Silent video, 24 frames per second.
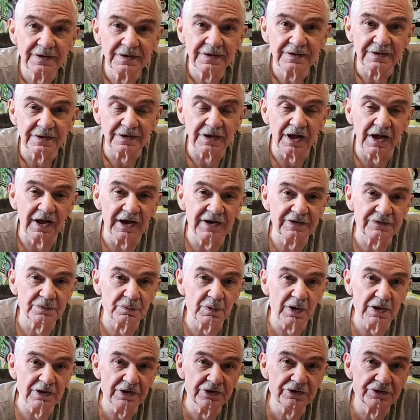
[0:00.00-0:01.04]
The lies
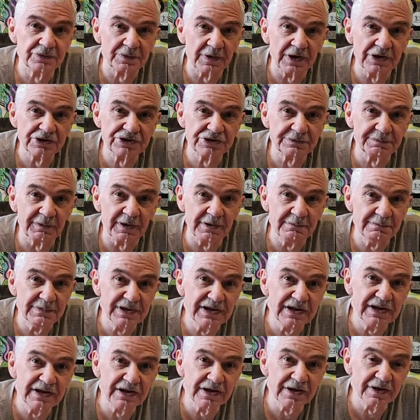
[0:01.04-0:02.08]
well entrenched by
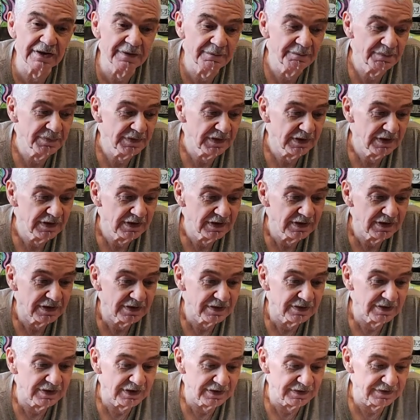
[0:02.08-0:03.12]
media
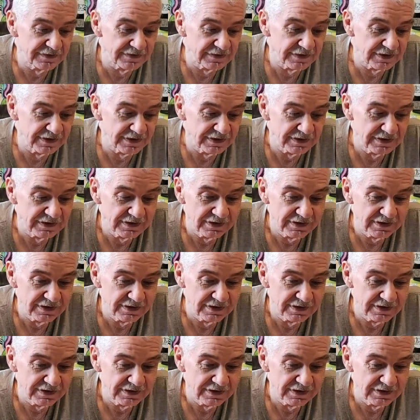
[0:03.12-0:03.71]
that